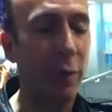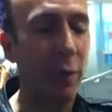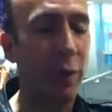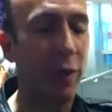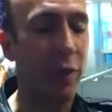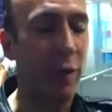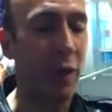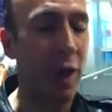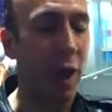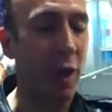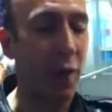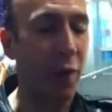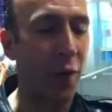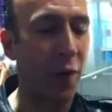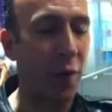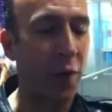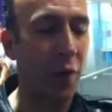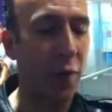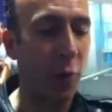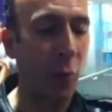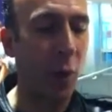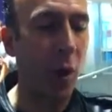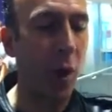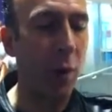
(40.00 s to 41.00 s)
It was a lot of fun.
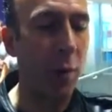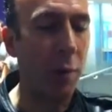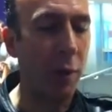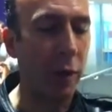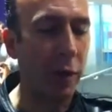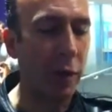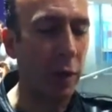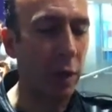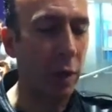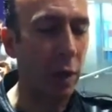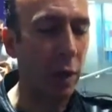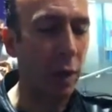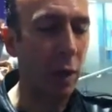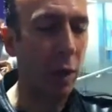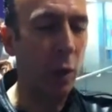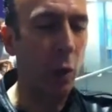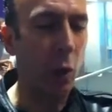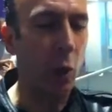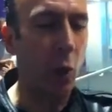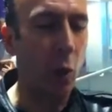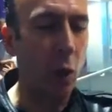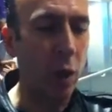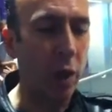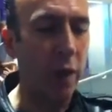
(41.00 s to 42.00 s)
It's probably
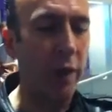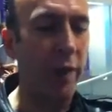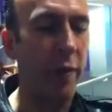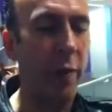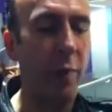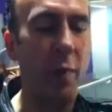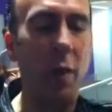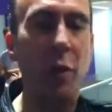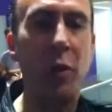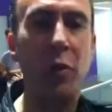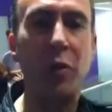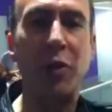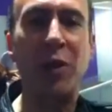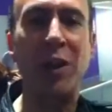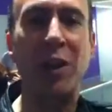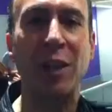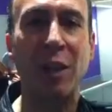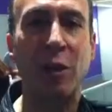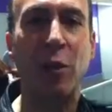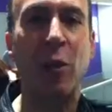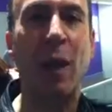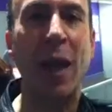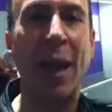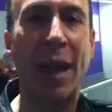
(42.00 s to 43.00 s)
one of the most
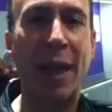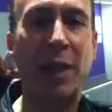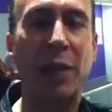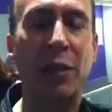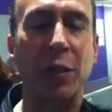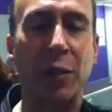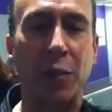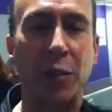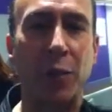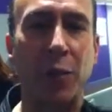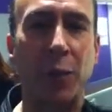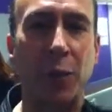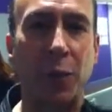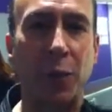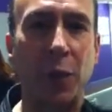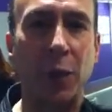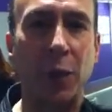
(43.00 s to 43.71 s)
interactive